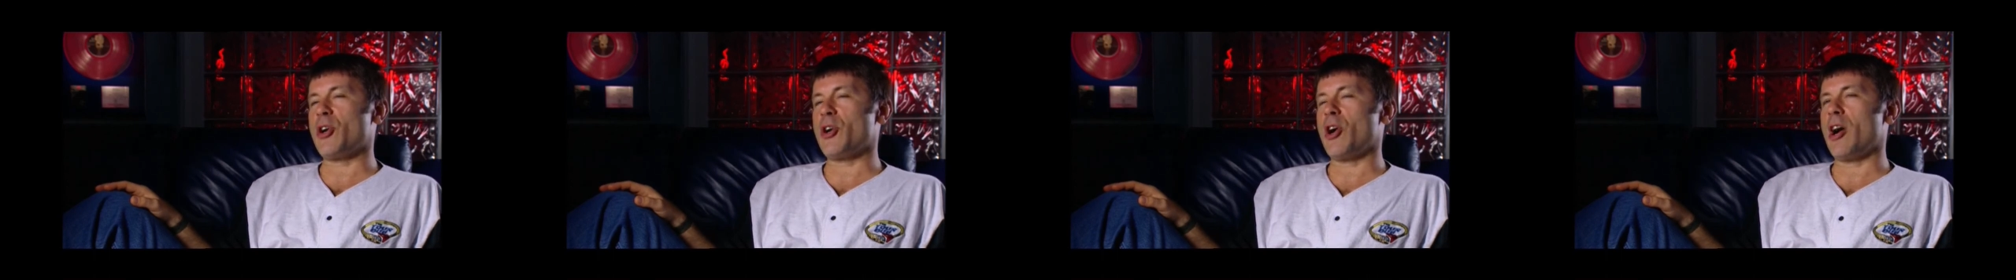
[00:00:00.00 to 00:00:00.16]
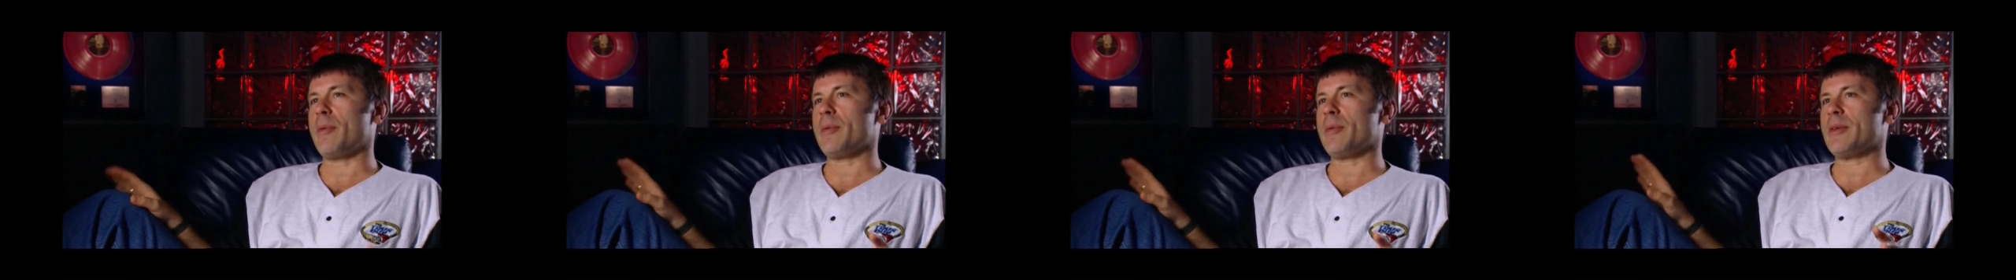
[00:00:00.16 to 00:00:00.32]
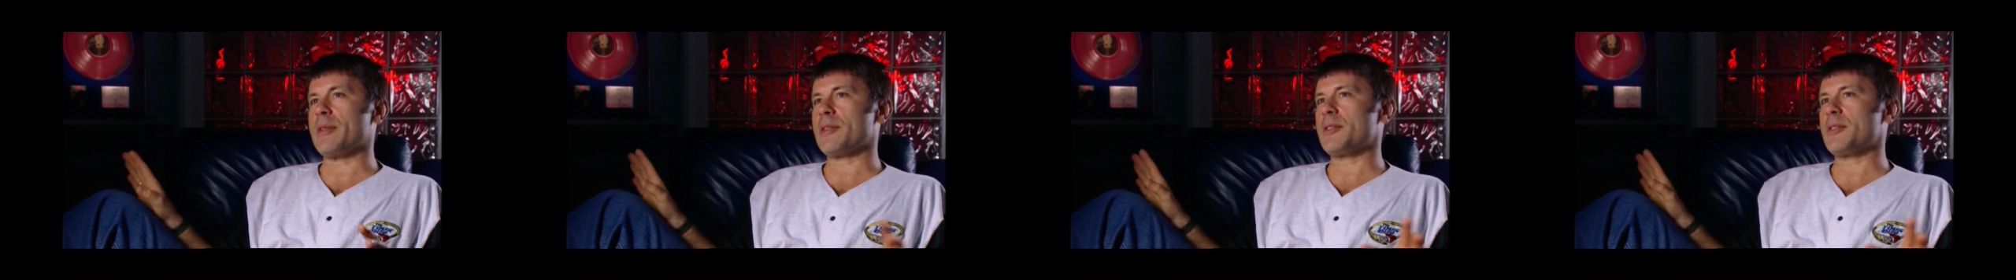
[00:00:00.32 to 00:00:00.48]

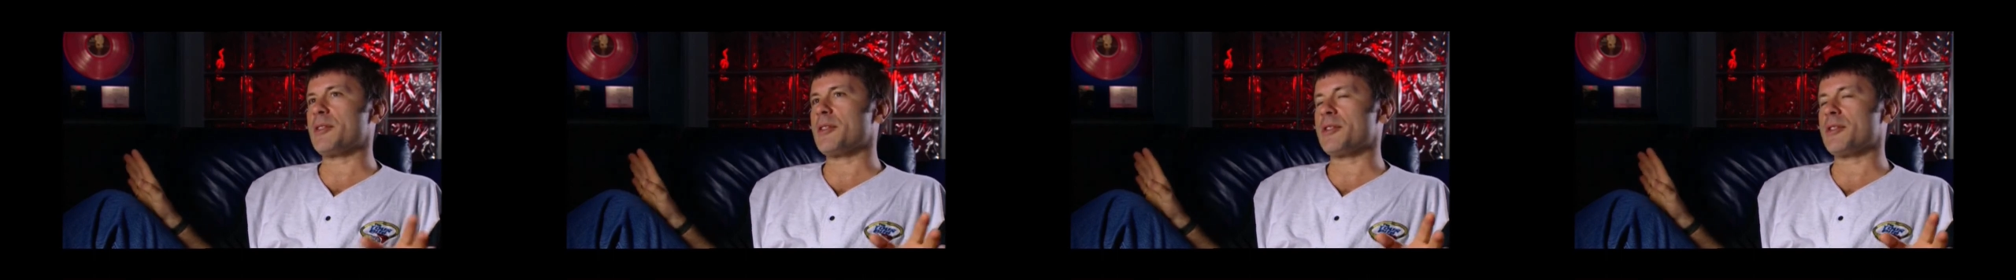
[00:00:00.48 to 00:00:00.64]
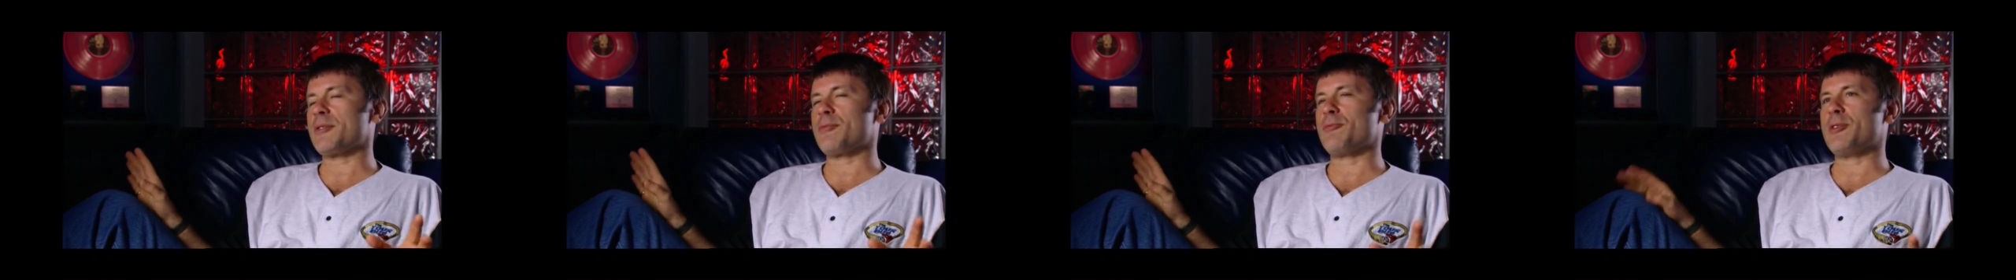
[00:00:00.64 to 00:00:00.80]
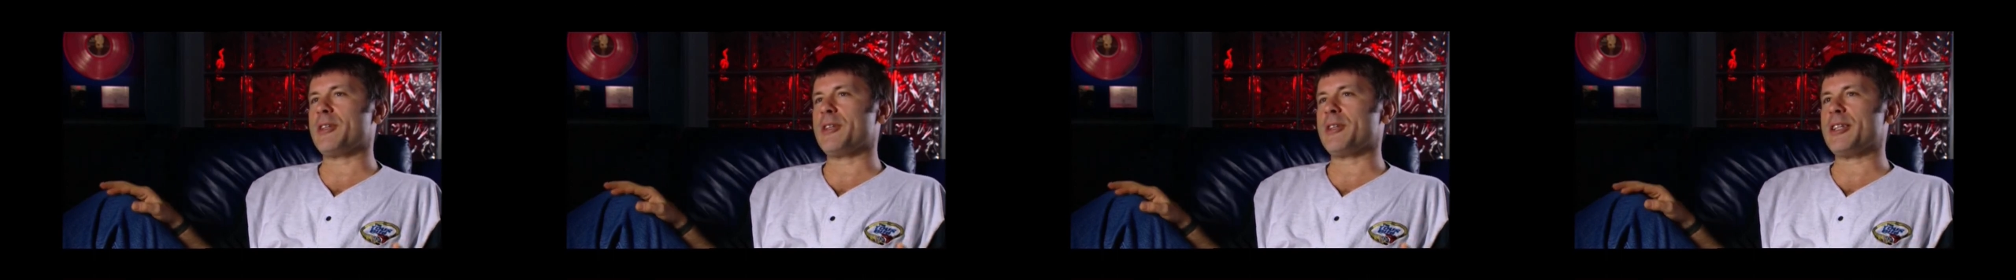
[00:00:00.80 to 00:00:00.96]
when the
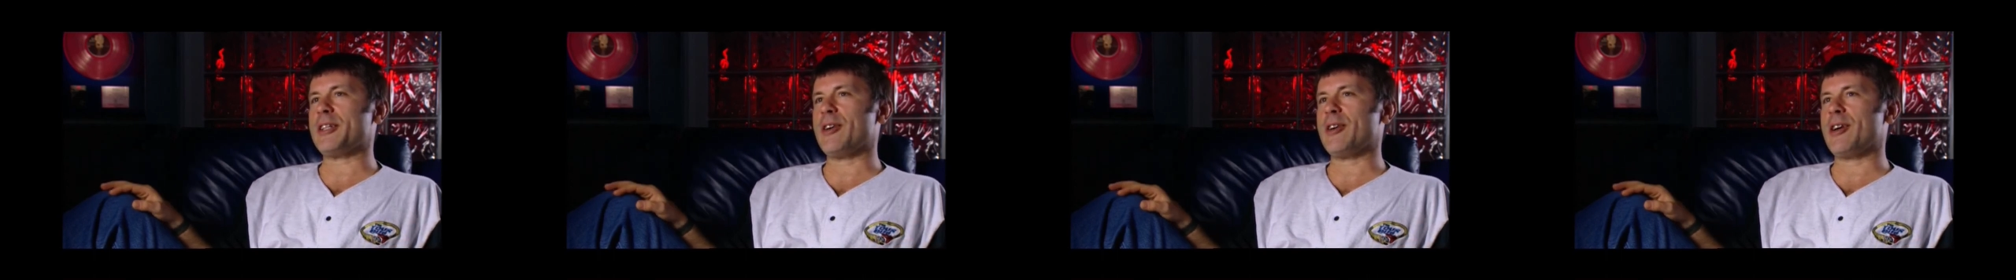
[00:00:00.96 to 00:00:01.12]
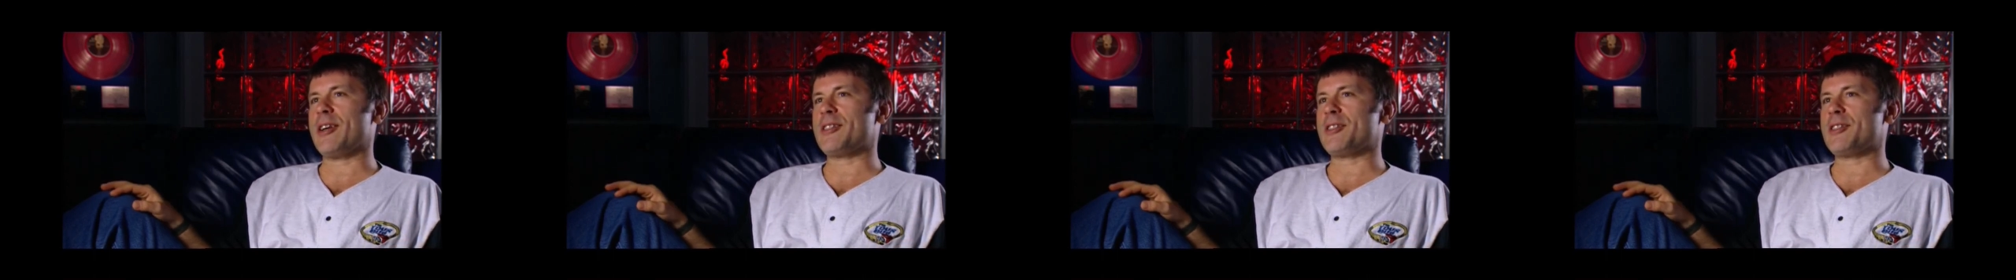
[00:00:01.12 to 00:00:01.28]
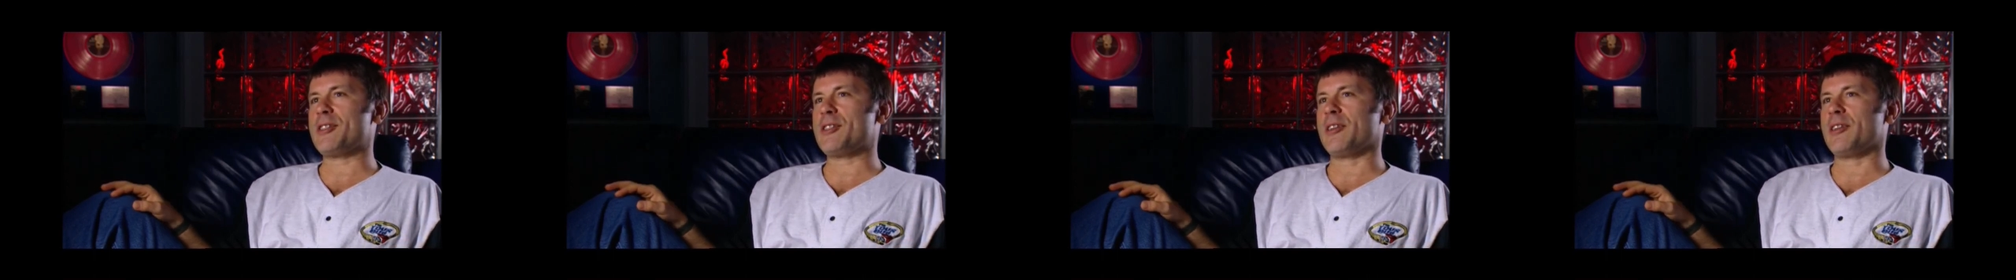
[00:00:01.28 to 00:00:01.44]
timing's
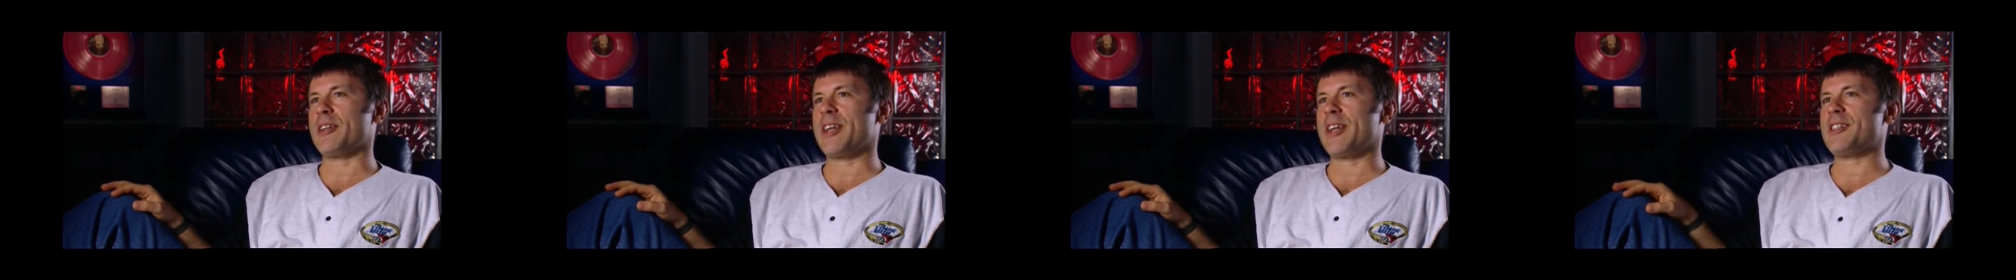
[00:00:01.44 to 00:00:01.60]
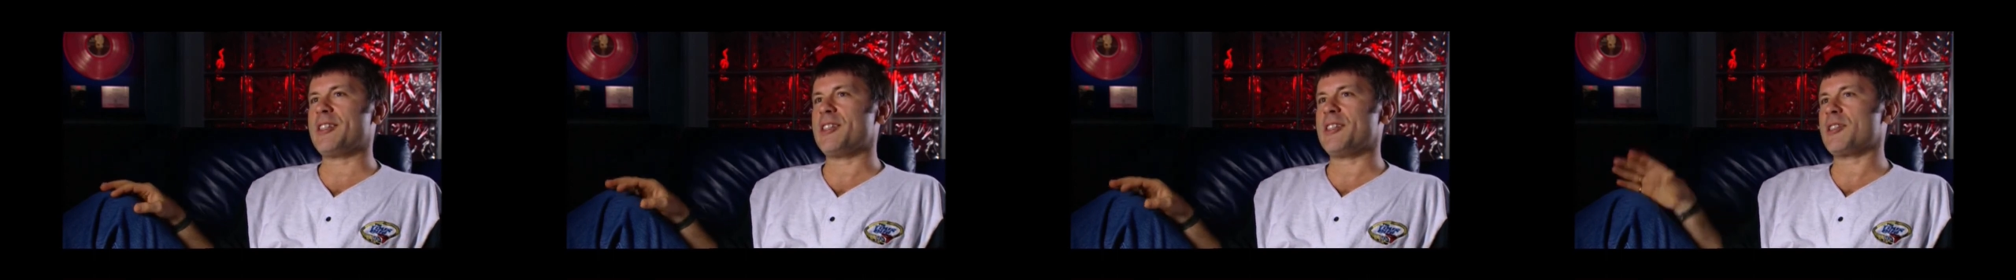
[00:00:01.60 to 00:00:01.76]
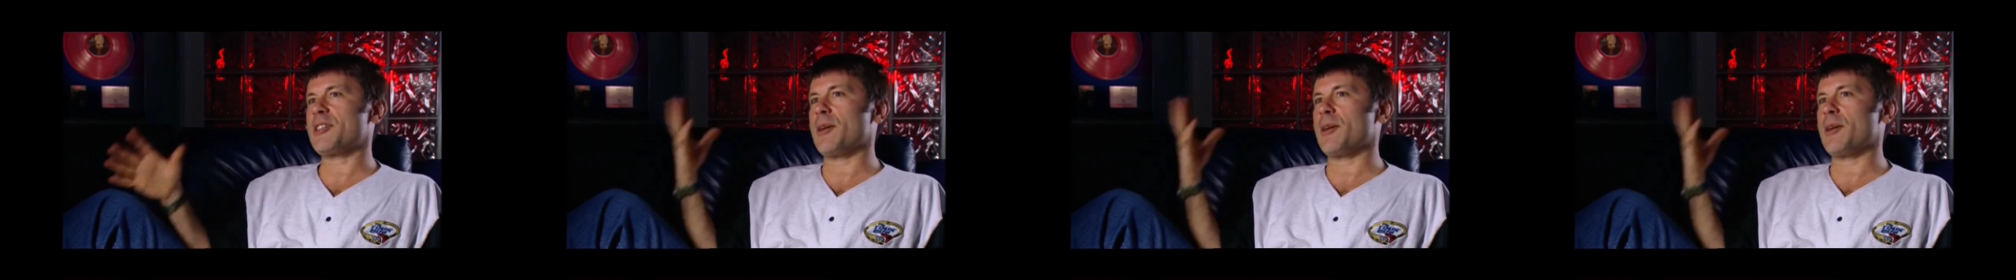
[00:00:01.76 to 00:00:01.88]
just really nice,